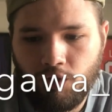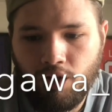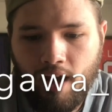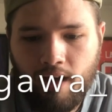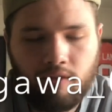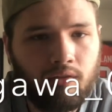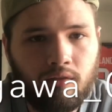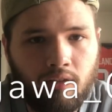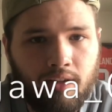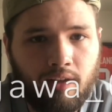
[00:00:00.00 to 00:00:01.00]
you're at
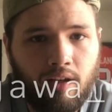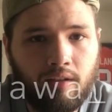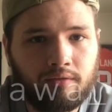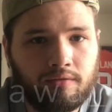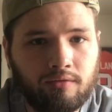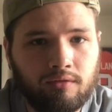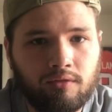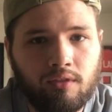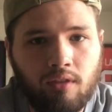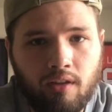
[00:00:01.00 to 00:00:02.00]
right there.
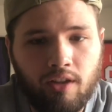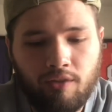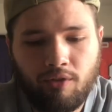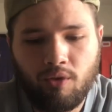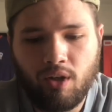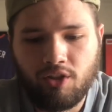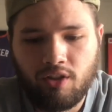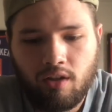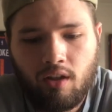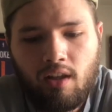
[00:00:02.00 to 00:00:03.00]
Thank you for the
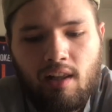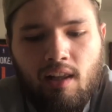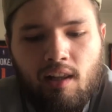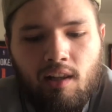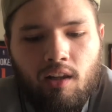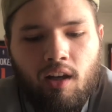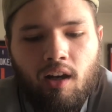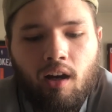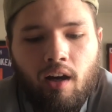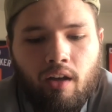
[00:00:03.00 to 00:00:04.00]
question.
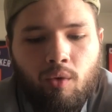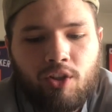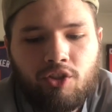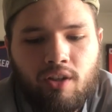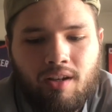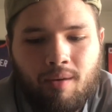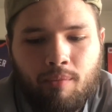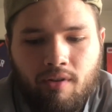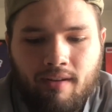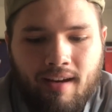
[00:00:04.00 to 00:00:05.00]
All right, question
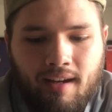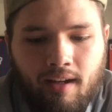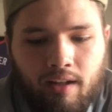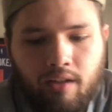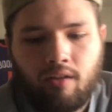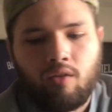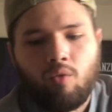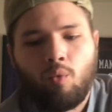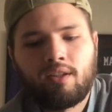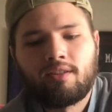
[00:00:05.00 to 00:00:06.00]
number 9.
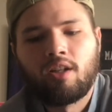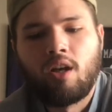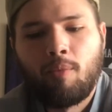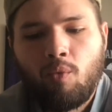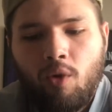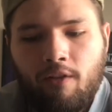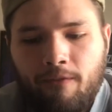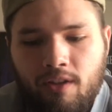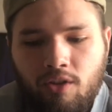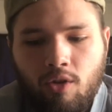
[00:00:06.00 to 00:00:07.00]
What's the number 1
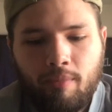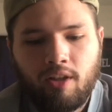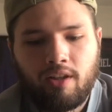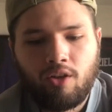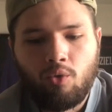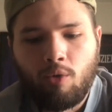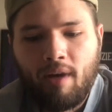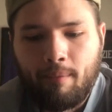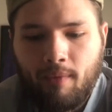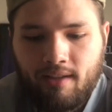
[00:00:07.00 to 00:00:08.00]
physical ability a
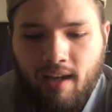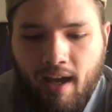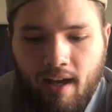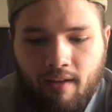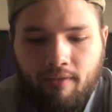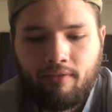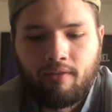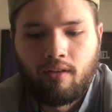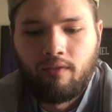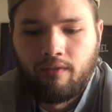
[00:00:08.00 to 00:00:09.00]
quarterback must have?
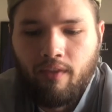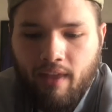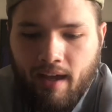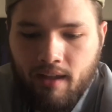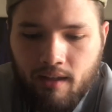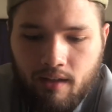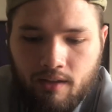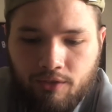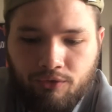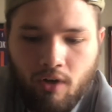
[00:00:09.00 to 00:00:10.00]
That
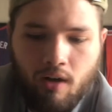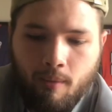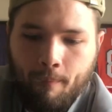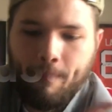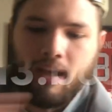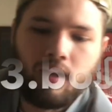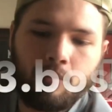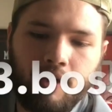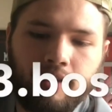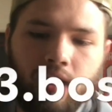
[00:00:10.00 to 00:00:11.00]
is from
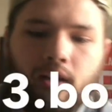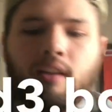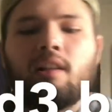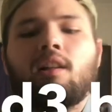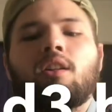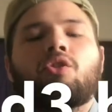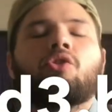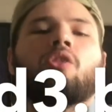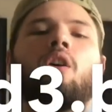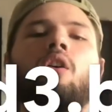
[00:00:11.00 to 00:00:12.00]
bam right there.
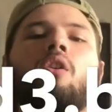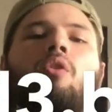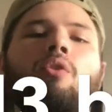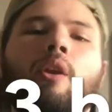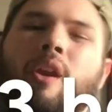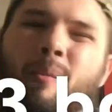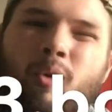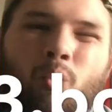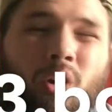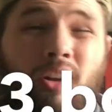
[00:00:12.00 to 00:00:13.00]
So the
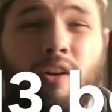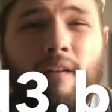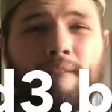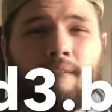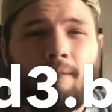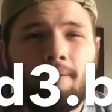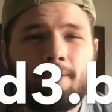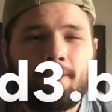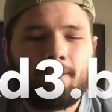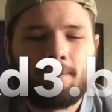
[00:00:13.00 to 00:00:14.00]
number 1
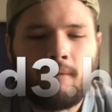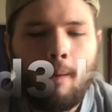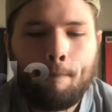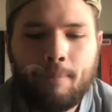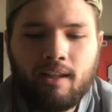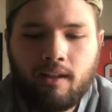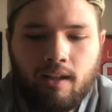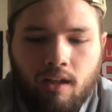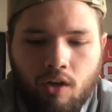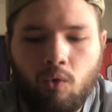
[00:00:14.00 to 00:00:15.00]

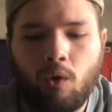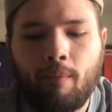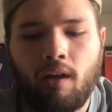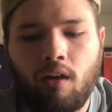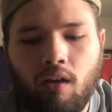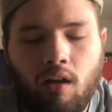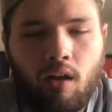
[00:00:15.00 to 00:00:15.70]
ability a quarterback